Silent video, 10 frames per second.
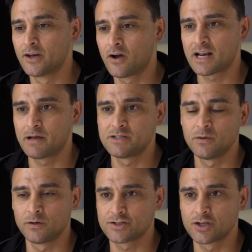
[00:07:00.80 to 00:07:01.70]
nightclub she
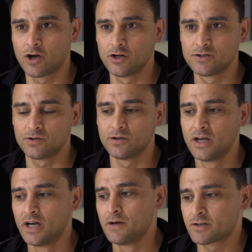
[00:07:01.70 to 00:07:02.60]
wants to go to,
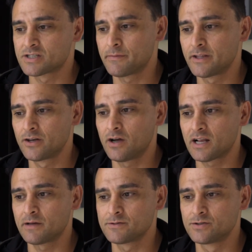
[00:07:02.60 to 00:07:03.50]
because some of the
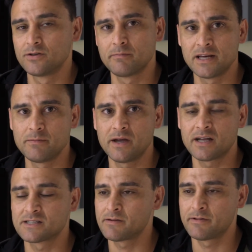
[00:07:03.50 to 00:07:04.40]
nightclubs do the money back
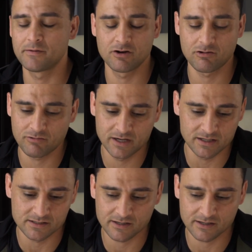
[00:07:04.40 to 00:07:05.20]
and some of them are horrendous.